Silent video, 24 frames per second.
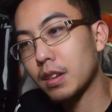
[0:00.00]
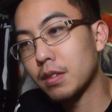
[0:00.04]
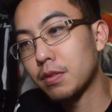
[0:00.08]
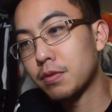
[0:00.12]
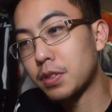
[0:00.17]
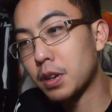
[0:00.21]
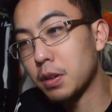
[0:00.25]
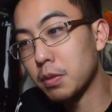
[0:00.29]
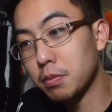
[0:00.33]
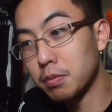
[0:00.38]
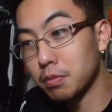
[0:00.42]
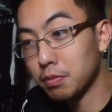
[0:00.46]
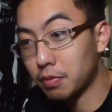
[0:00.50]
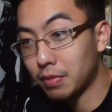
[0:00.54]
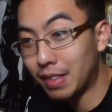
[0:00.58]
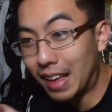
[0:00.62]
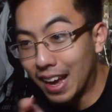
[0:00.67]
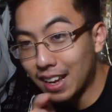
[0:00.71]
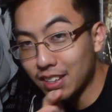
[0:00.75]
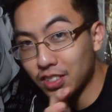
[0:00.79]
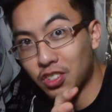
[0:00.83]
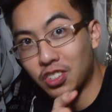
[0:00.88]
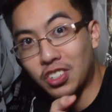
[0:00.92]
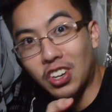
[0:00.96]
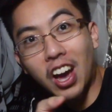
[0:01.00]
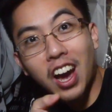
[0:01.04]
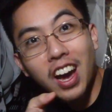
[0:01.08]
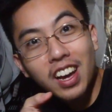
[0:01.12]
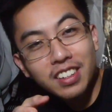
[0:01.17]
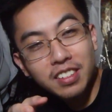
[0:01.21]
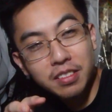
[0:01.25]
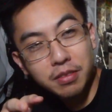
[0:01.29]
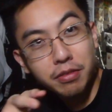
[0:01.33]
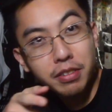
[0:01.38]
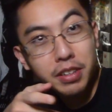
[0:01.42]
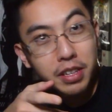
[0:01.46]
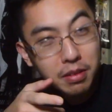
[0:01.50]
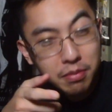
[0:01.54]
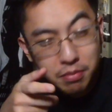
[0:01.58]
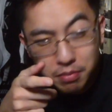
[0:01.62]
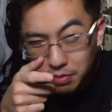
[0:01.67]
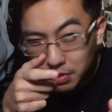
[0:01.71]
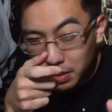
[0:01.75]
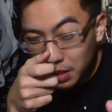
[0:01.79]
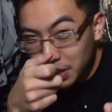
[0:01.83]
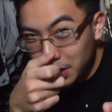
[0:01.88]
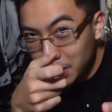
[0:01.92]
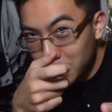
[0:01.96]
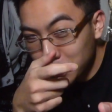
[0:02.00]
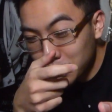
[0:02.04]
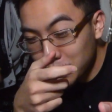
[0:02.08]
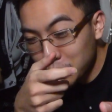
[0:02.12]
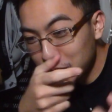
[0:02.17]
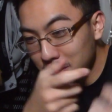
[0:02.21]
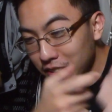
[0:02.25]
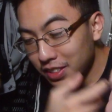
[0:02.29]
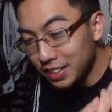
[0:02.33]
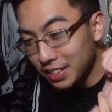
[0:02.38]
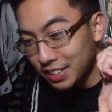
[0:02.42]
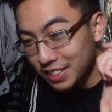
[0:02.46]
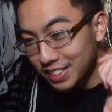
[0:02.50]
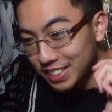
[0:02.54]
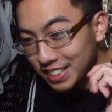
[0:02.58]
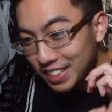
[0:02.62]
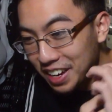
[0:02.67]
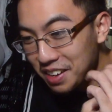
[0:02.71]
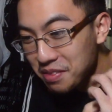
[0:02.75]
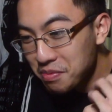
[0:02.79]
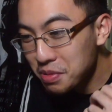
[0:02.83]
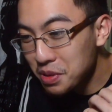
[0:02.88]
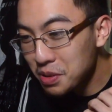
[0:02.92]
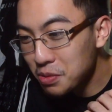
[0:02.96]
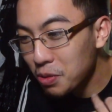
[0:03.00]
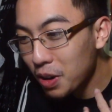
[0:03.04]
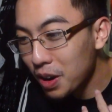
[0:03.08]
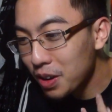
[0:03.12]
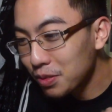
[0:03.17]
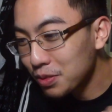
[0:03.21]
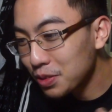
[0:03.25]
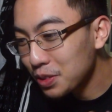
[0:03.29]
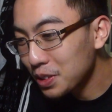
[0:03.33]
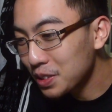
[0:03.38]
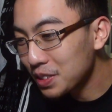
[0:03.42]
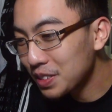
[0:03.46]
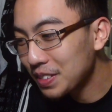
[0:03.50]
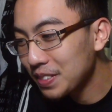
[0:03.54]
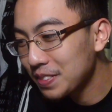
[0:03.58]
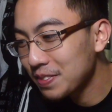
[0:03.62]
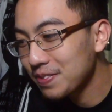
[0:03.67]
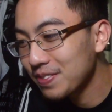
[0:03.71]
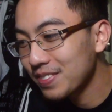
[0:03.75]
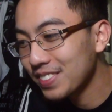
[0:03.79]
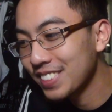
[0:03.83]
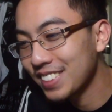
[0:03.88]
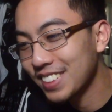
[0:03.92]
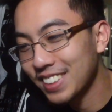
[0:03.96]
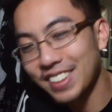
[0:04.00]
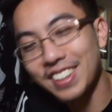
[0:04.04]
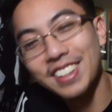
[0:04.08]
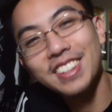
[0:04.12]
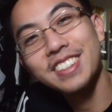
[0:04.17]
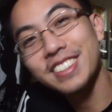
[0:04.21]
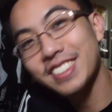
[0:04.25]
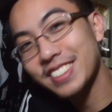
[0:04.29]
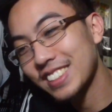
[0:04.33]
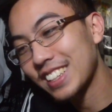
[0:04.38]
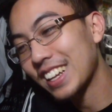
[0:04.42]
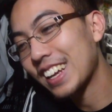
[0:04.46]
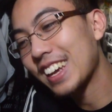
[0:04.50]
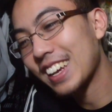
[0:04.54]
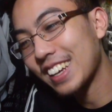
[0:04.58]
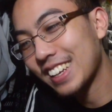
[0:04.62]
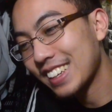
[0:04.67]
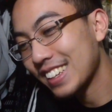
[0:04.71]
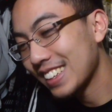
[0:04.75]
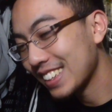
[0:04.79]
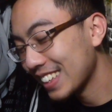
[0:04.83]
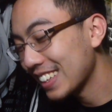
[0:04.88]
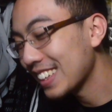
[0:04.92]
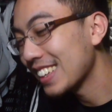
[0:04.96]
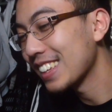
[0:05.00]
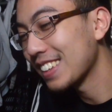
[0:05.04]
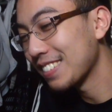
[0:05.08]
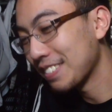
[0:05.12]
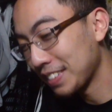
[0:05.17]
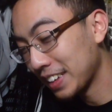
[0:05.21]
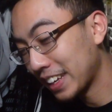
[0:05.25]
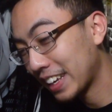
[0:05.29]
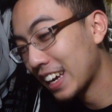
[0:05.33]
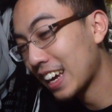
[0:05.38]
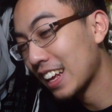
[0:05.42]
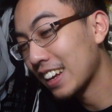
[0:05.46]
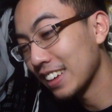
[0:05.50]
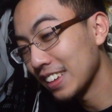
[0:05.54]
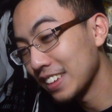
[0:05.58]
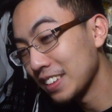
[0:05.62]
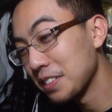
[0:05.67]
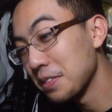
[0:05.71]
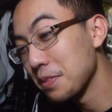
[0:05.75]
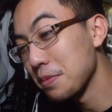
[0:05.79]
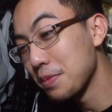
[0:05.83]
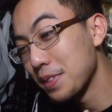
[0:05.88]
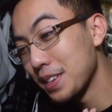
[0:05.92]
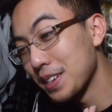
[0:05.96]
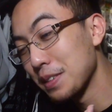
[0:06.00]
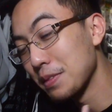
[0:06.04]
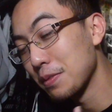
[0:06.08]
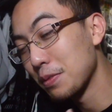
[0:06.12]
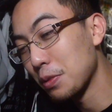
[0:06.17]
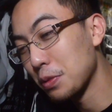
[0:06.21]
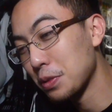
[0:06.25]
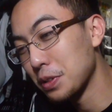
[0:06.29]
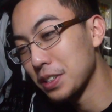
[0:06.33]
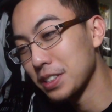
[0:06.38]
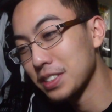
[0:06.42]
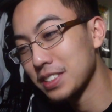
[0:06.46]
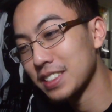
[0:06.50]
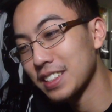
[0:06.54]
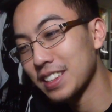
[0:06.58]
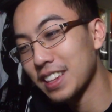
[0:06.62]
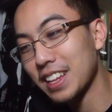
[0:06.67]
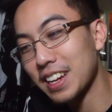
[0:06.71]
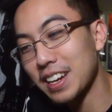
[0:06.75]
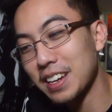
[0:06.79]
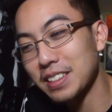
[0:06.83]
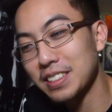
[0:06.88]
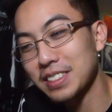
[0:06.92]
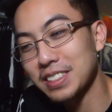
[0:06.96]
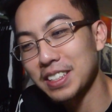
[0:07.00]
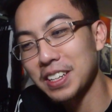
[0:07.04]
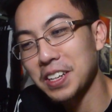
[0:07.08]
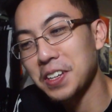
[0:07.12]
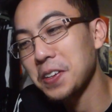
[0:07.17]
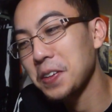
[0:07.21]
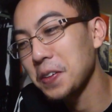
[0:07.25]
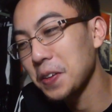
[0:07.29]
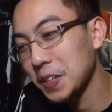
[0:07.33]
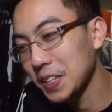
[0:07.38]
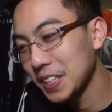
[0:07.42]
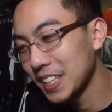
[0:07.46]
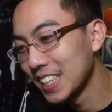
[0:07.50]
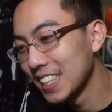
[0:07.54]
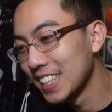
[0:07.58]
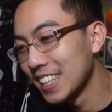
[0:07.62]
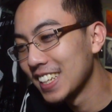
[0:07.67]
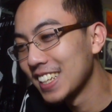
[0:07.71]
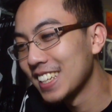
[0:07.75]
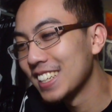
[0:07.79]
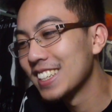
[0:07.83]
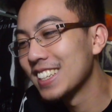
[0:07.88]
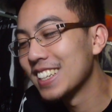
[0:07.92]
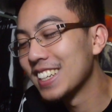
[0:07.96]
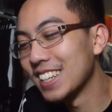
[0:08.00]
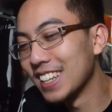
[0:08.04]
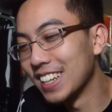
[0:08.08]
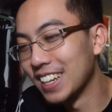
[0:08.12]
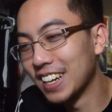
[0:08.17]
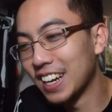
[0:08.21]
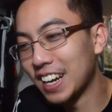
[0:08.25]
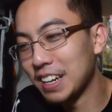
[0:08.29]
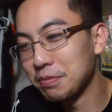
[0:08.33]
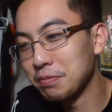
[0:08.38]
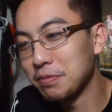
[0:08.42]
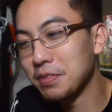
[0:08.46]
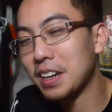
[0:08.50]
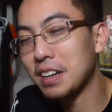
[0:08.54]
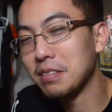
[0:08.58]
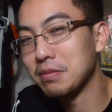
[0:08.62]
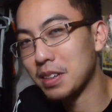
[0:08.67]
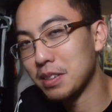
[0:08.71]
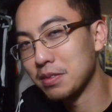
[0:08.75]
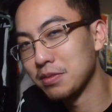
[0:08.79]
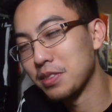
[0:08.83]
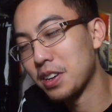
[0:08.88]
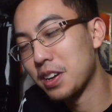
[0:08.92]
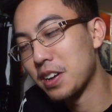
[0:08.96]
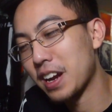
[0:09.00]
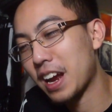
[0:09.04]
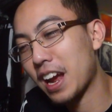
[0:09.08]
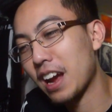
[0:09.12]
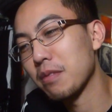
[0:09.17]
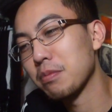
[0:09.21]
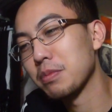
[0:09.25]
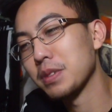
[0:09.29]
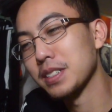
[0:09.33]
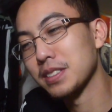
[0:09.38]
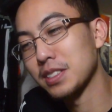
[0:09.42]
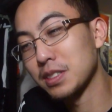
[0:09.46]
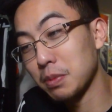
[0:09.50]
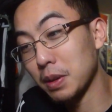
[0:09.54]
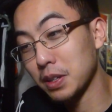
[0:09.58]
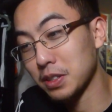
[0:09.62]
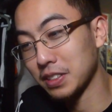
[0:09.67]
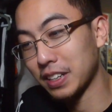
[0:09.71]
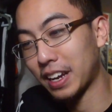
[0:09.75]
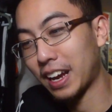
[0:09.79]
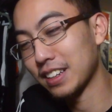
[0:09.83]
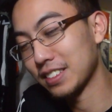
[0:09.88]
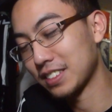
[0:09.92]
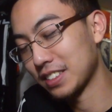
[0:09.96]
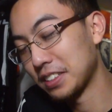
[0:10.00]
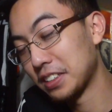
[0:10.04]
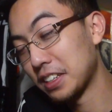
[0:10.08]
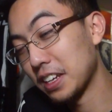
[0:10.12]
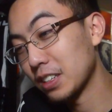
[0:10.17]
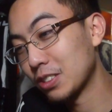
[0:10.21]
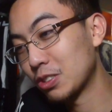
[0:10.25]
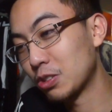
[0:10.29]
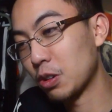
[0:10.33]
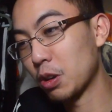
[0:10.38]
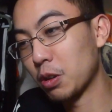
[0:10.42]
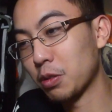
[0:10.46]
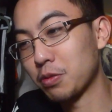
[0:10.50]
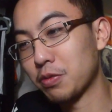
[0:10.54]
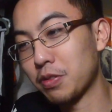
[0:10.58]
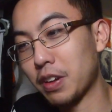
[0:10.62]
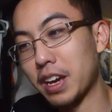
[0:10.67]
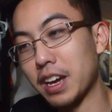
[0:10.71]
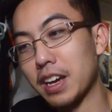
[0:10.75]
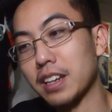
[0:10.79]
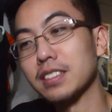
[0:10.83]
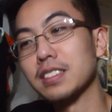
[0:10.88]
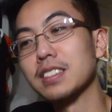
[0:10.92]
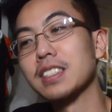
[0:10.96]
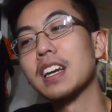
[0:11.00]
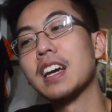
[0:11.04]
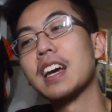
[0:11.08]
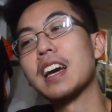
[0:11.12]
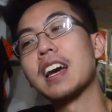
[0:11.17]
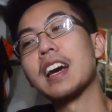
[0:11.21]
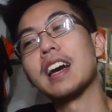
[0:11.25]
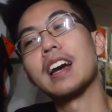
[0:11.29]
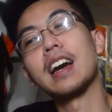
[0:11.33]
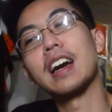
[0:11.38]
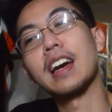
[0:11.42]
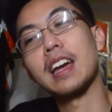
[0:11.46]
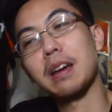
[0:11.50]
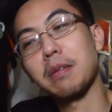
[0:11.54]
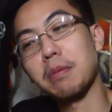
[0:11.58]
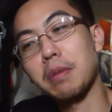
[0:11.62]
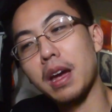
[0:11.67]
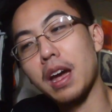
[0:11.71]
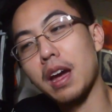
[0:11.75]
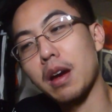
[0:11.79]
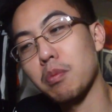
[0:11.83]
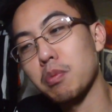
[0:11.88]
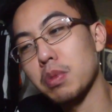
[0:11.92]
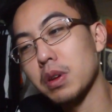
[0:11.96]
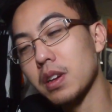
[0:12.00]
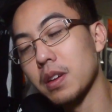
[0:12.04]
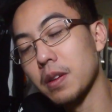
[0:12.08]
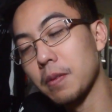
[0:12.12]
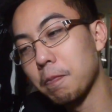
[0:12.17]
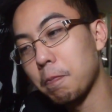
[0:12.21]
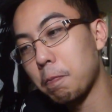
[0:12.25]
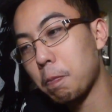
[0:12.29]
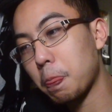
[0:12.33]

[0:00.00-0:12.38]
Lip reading: from that shot of him, you know, using the sniper rifle... Looks like we got a little bit of orange in there, so I'm very happy. Especially as a Deathstroke fan, I am happy.